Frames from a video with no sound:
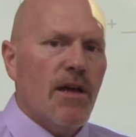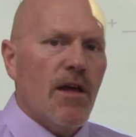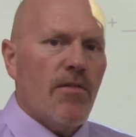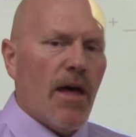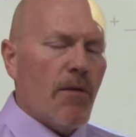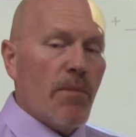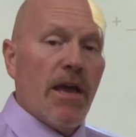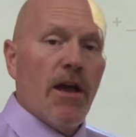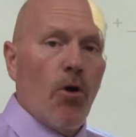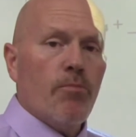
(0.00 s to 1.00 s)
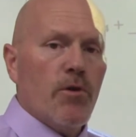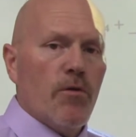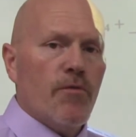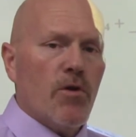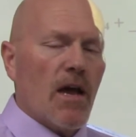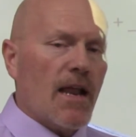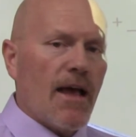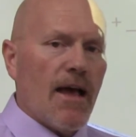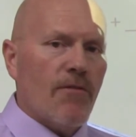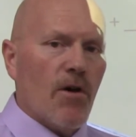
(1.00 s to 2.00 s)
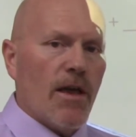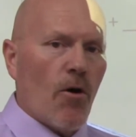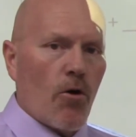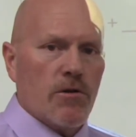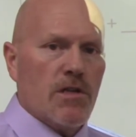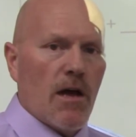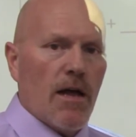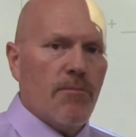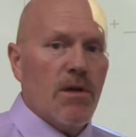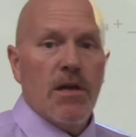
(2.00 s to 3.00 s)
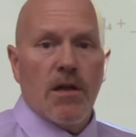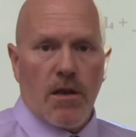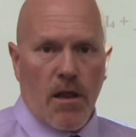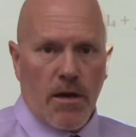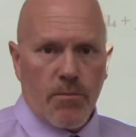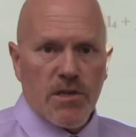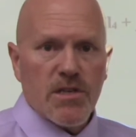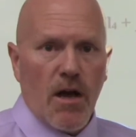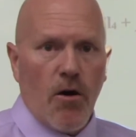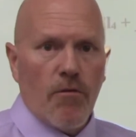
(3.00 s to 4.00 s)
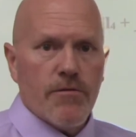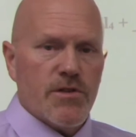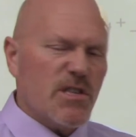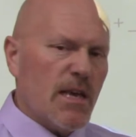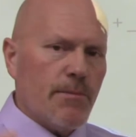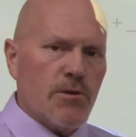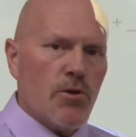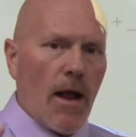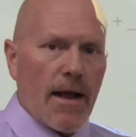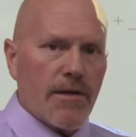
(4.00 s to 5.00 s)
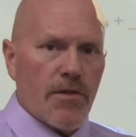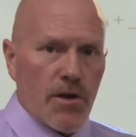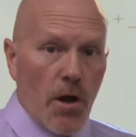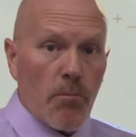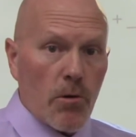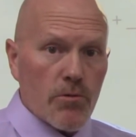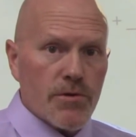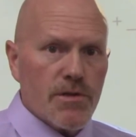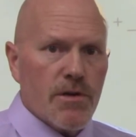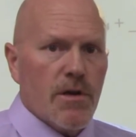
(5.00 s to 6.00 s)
that may help you if you kind of have a hard time, like myself, just keeping track of the numbers.